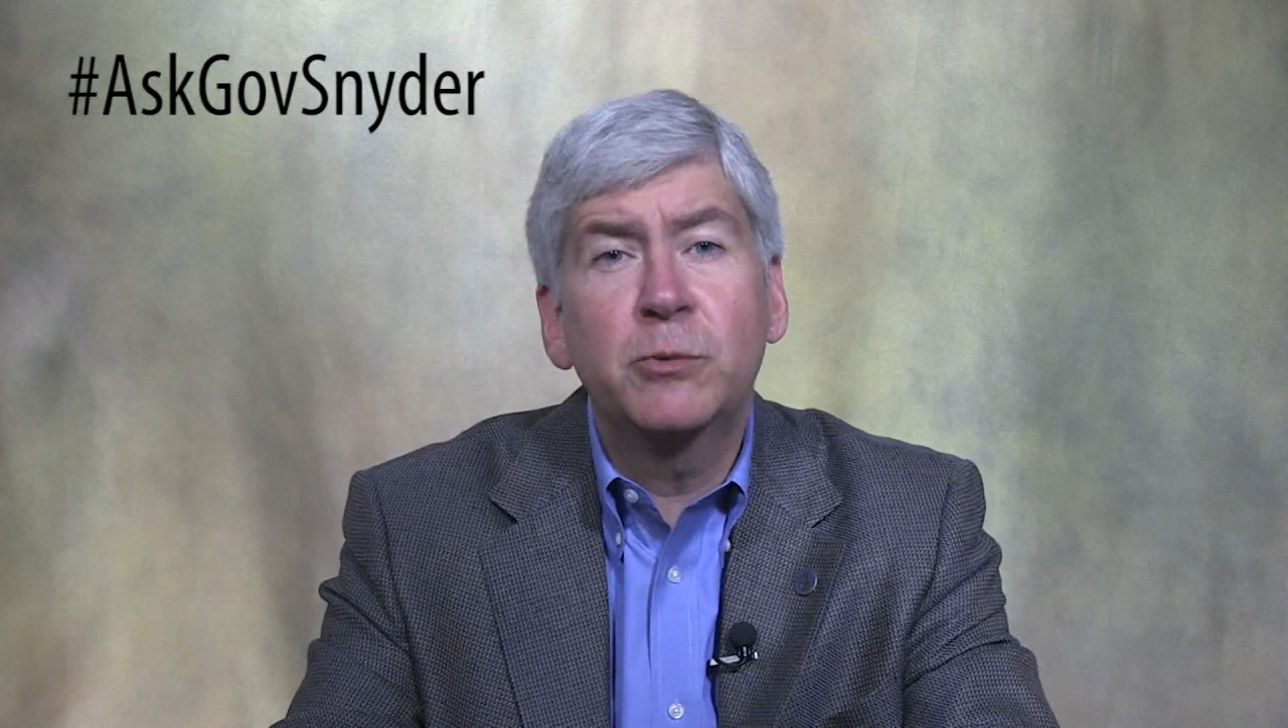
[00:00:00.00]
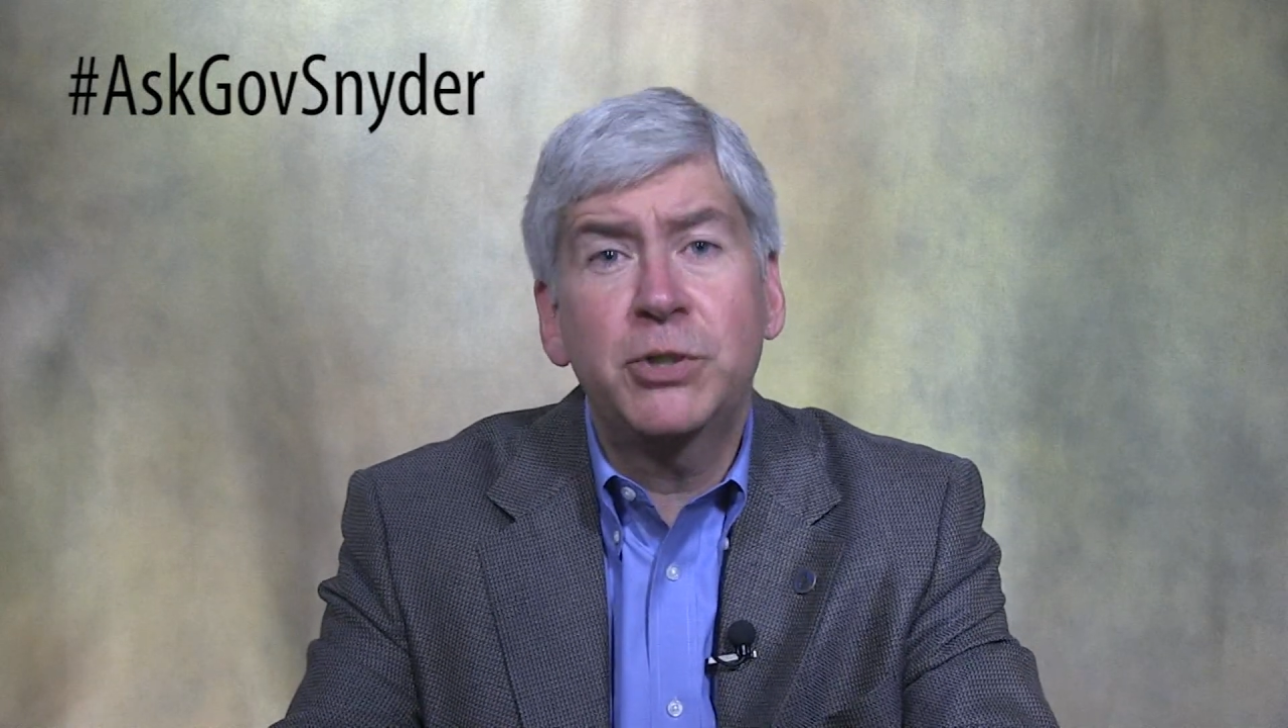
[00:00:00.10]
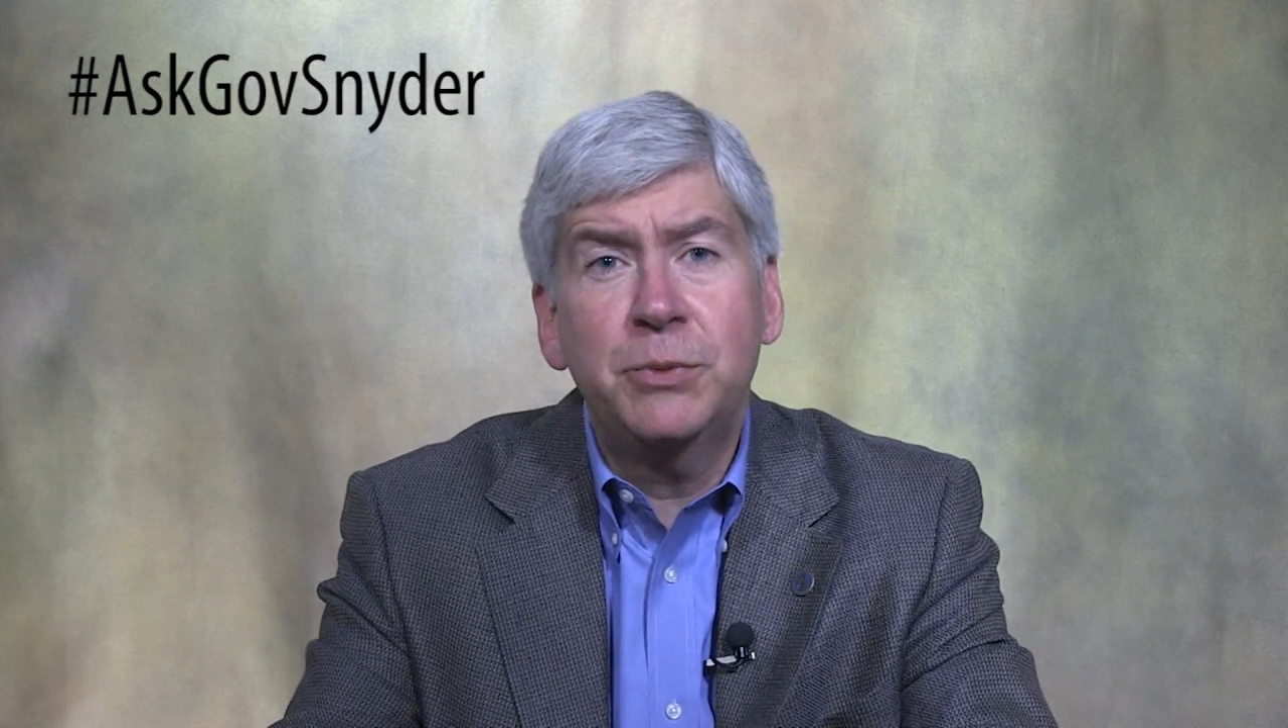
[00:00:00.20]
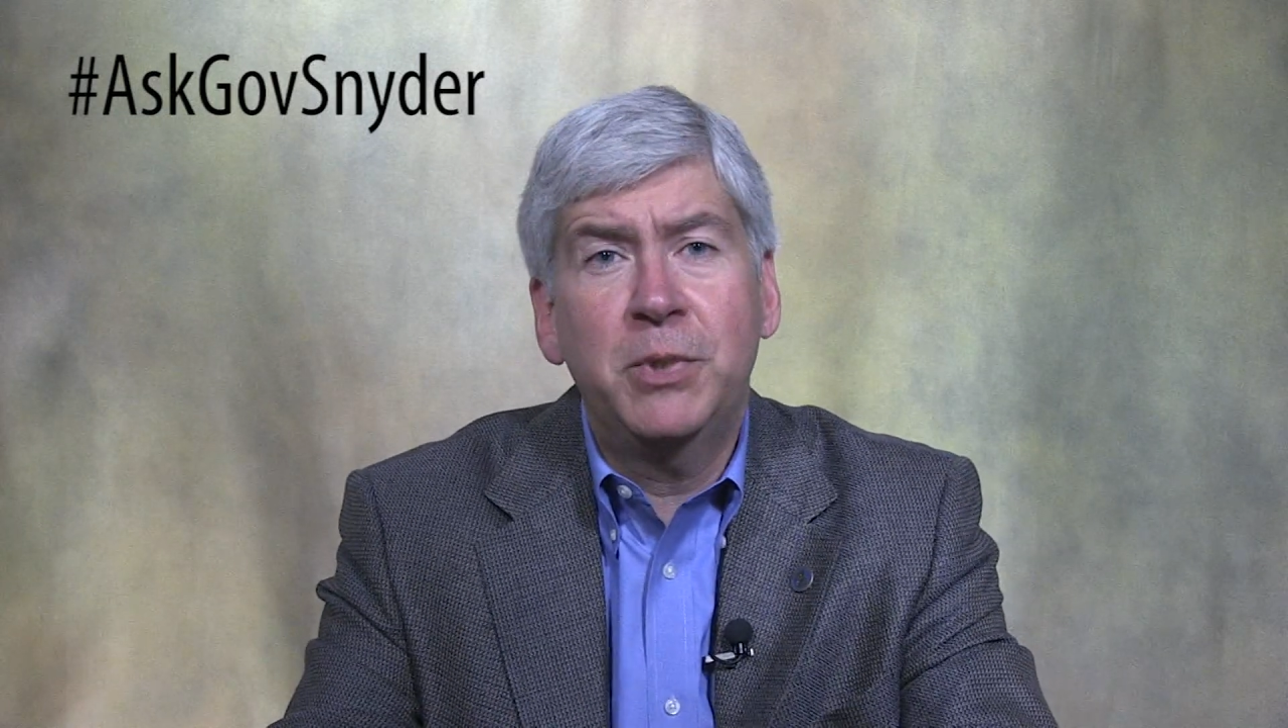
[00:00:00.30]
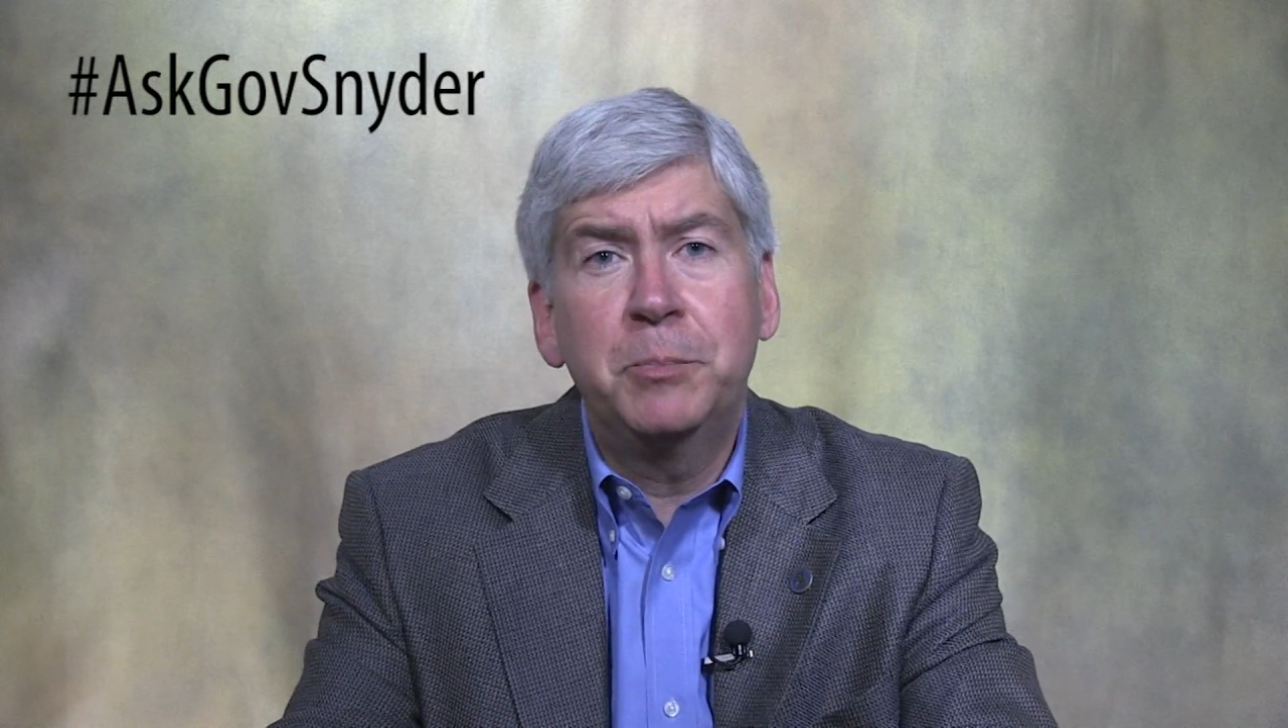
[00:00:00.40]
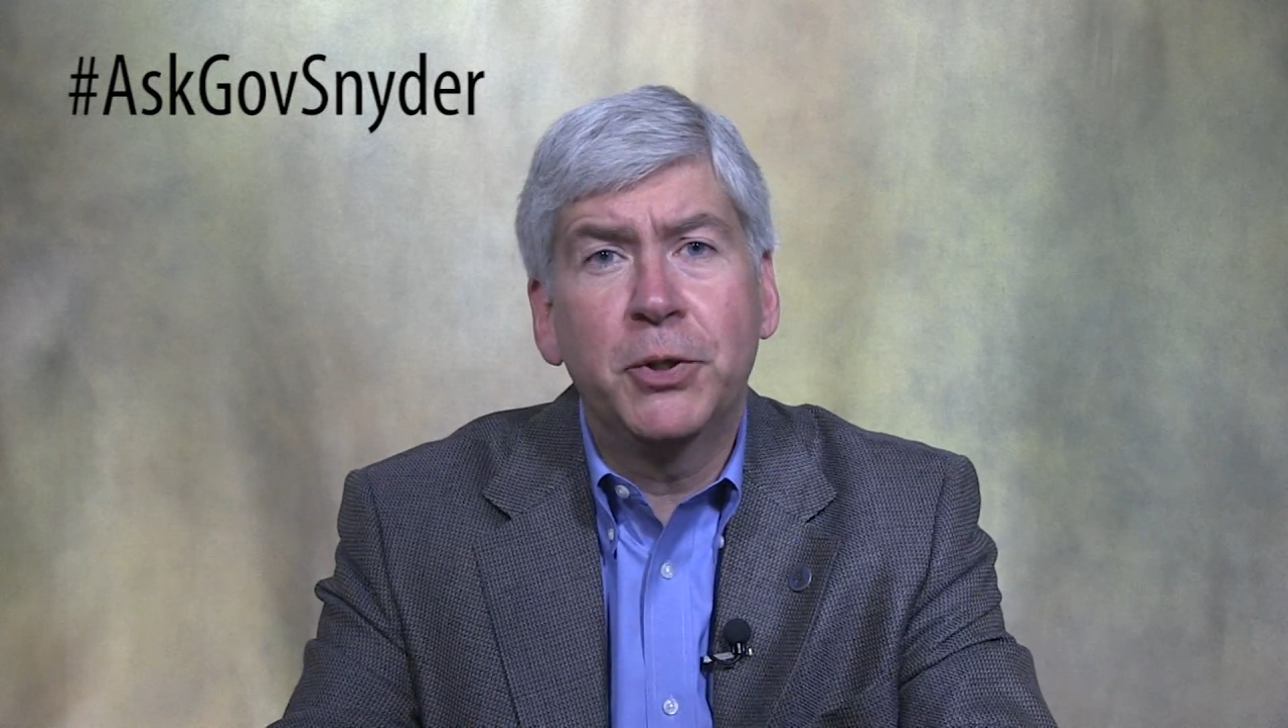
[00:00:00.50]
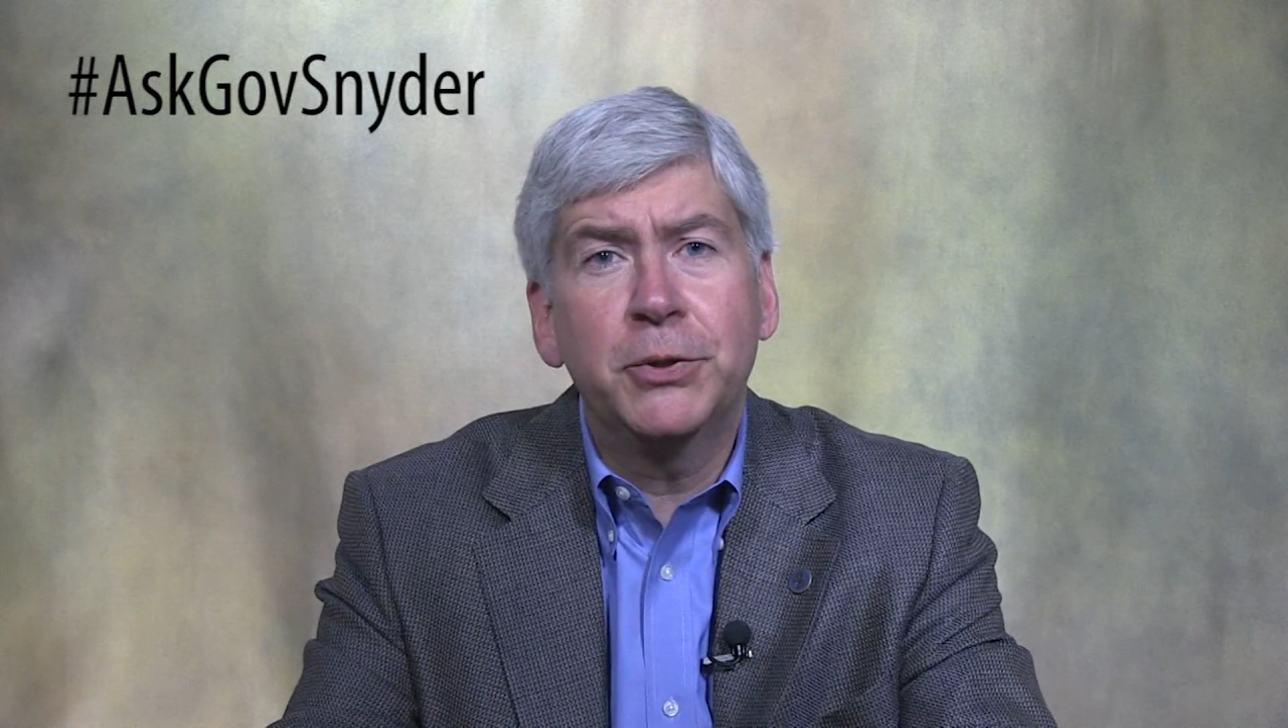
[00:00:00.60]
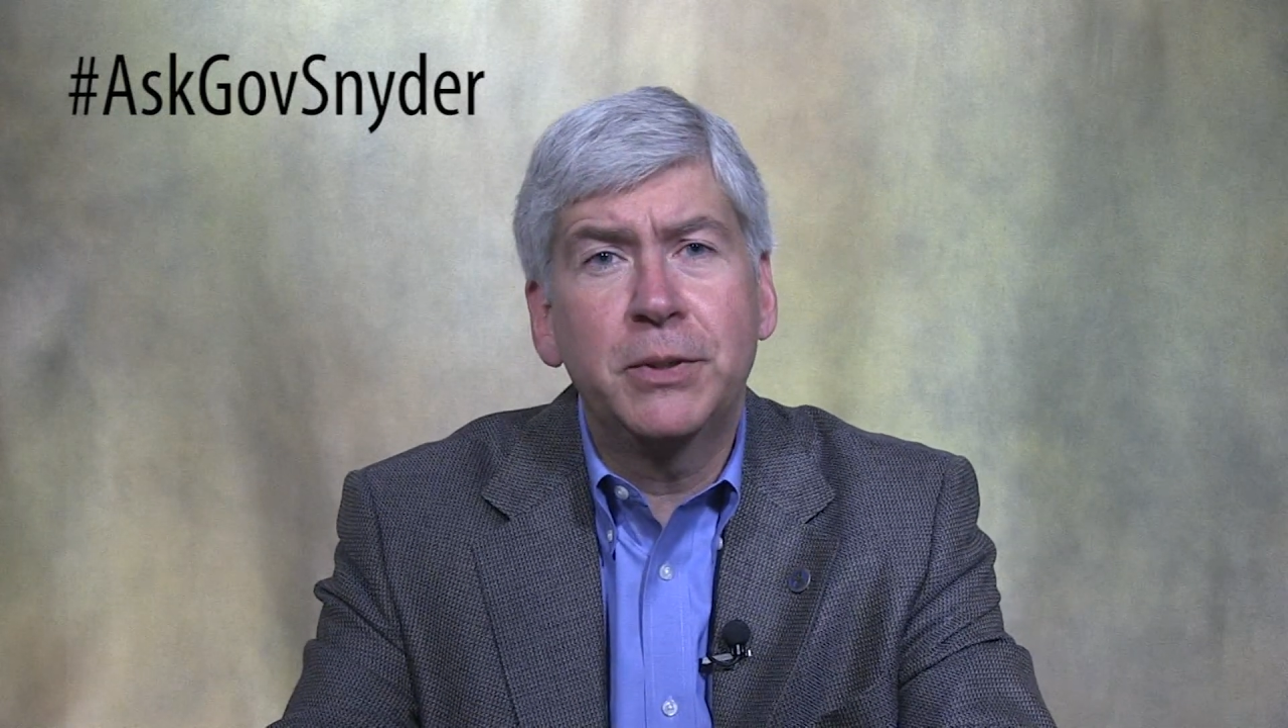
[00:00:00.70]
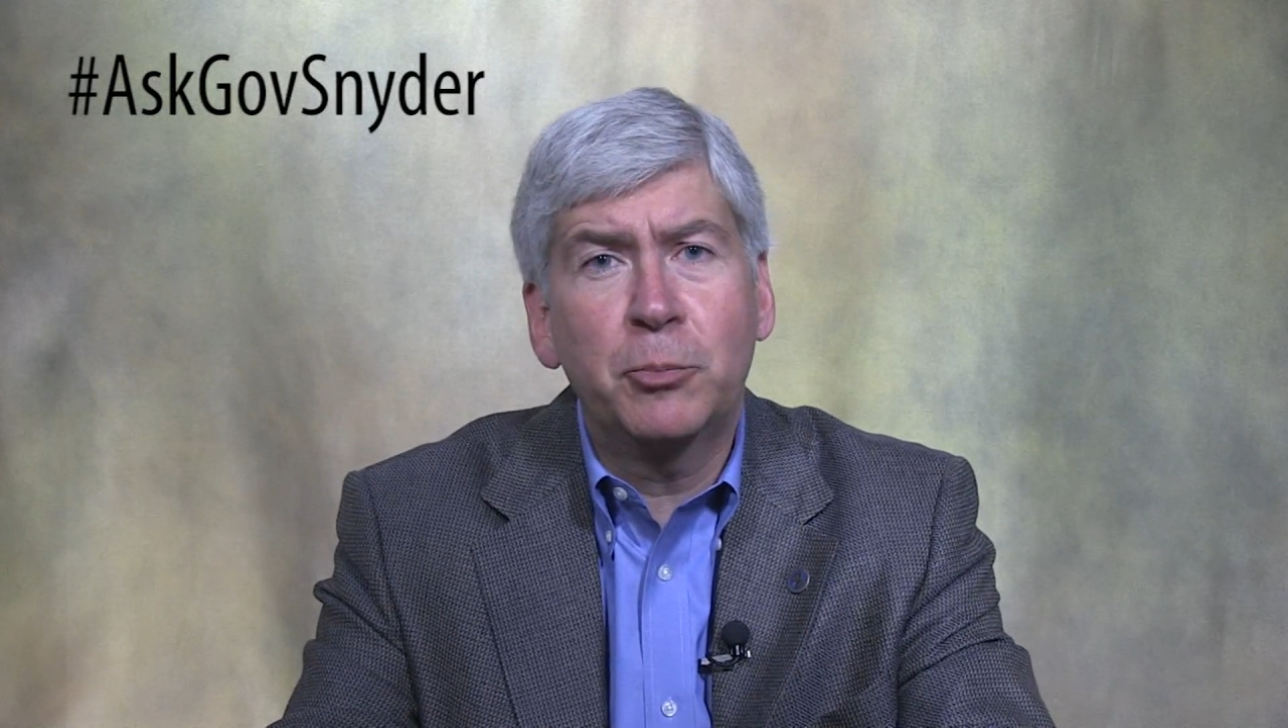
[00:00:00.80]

We should be building